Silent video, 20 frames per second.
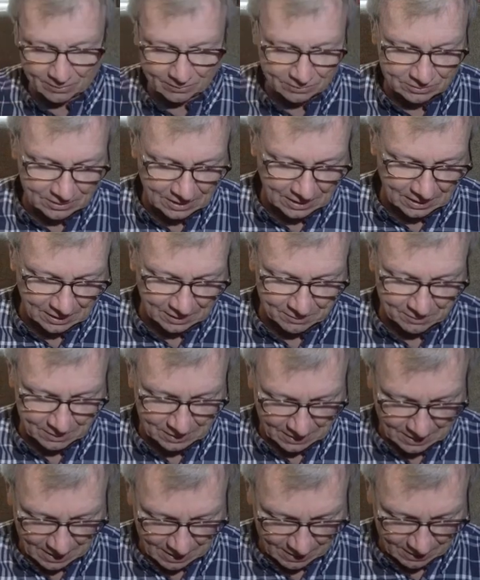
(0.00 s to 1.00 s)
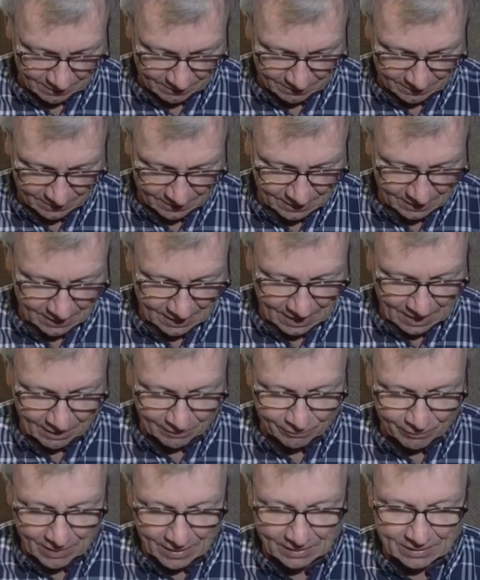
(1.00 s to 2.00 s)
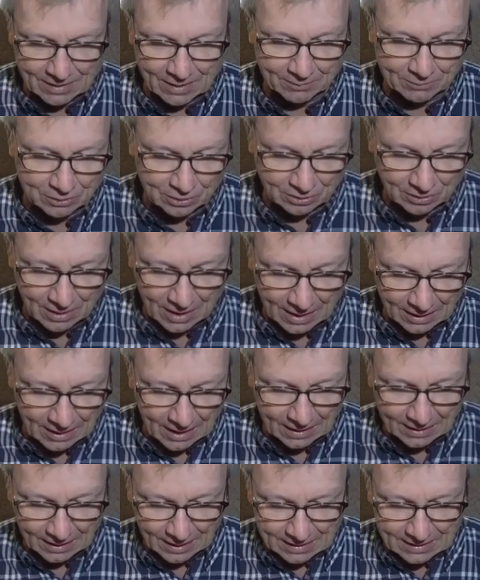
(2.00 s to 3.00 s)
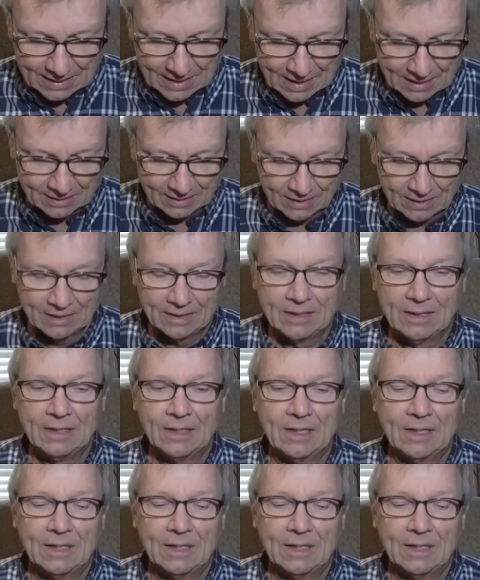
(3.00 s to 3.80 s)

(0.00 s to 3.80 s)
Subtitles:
I don't see it, but I'll find it, I'm sure. I laid down